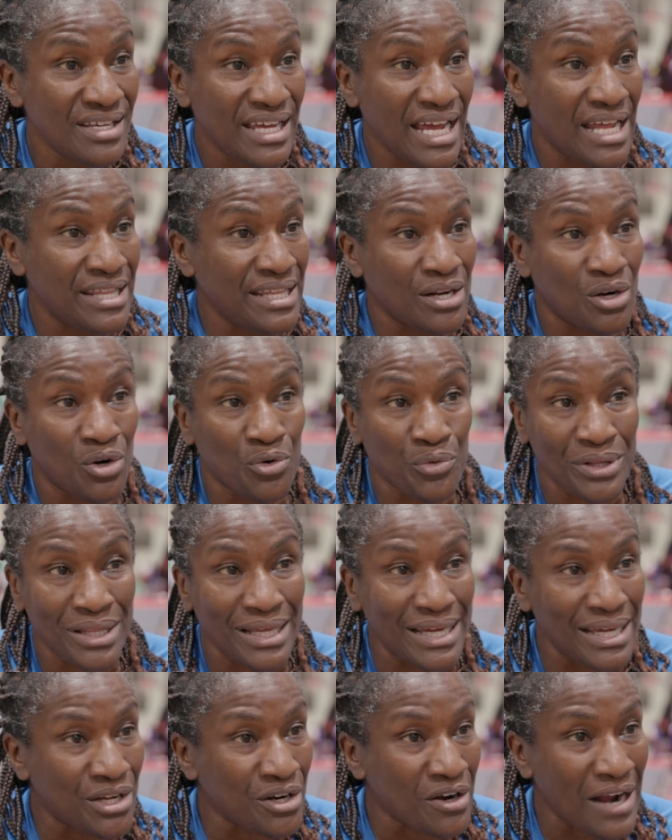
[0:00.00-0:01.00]
and they don't
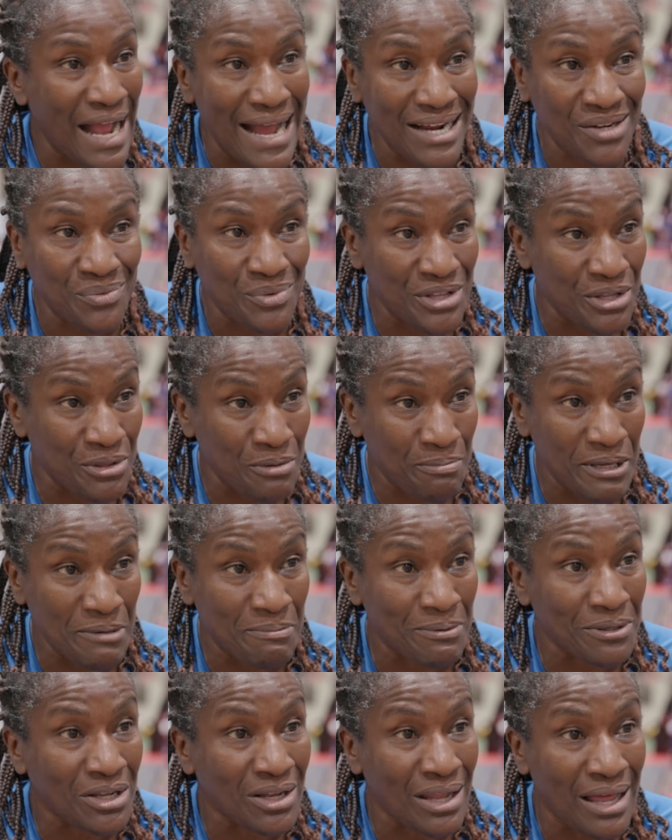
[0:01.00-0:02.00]
really interact with other
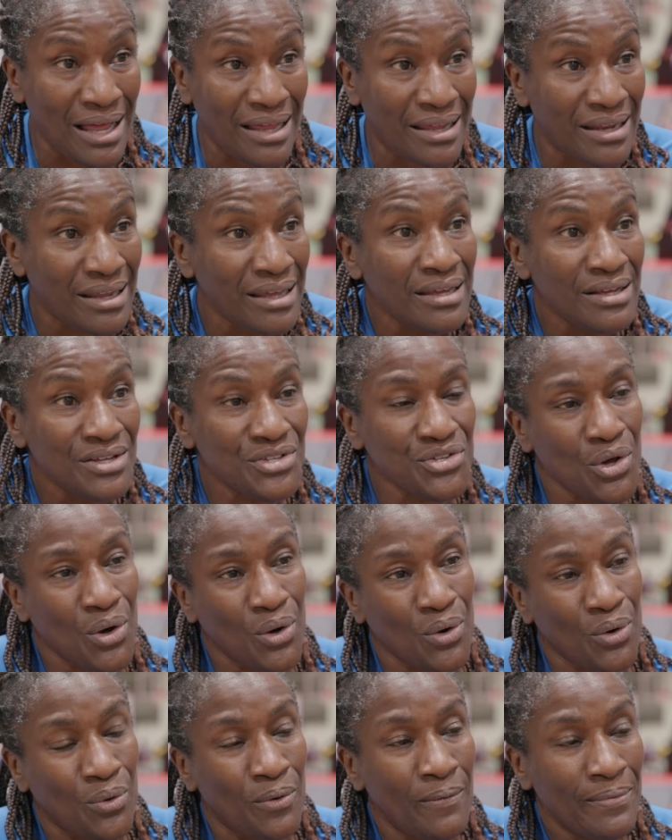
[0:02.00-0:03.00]
people a lot.
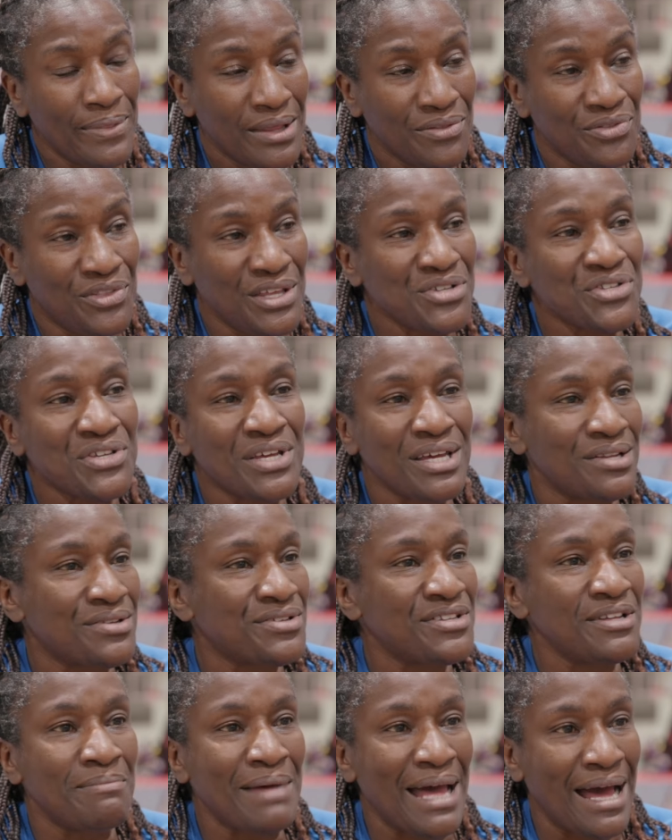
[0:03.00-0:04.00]
So this gets
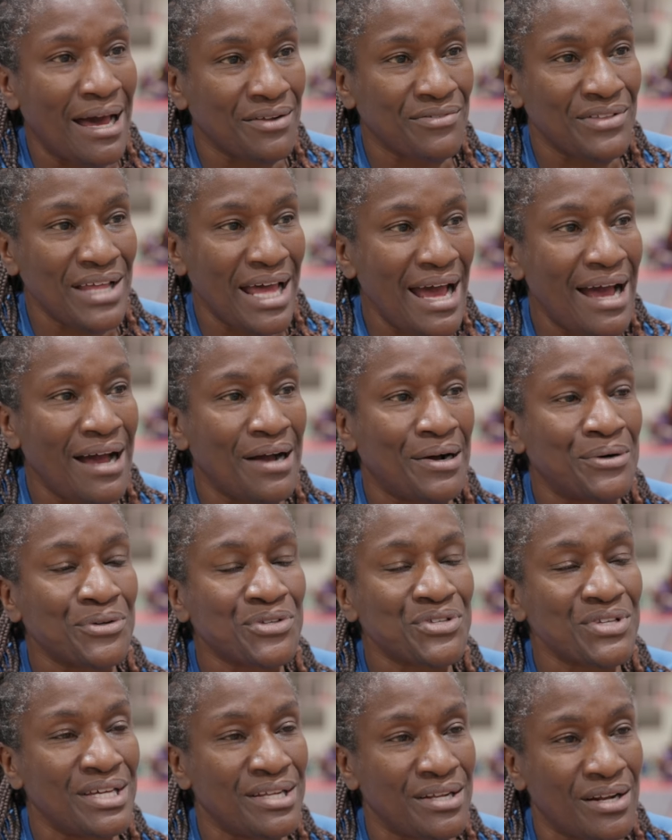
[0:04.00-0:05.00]
them out of the
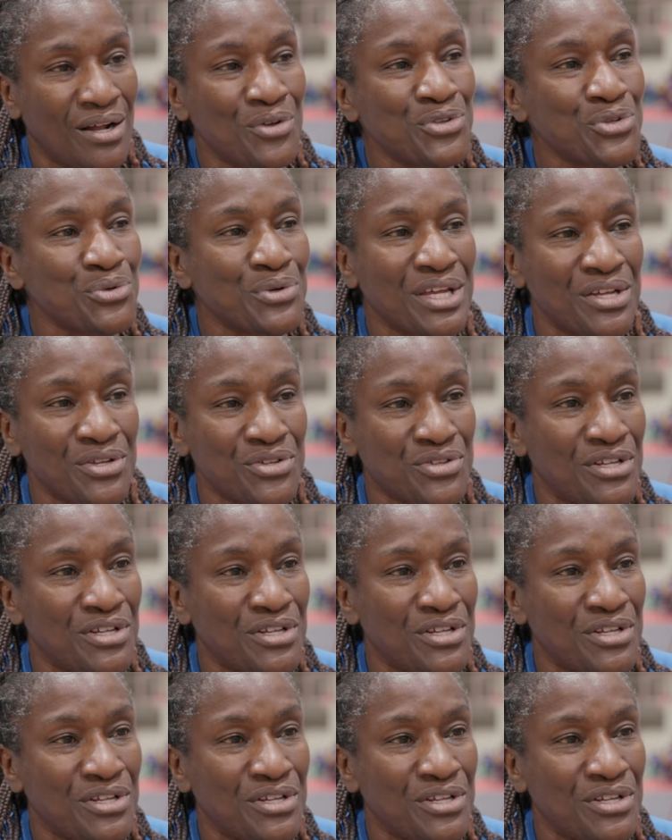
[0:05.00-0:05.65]
house, and it also gets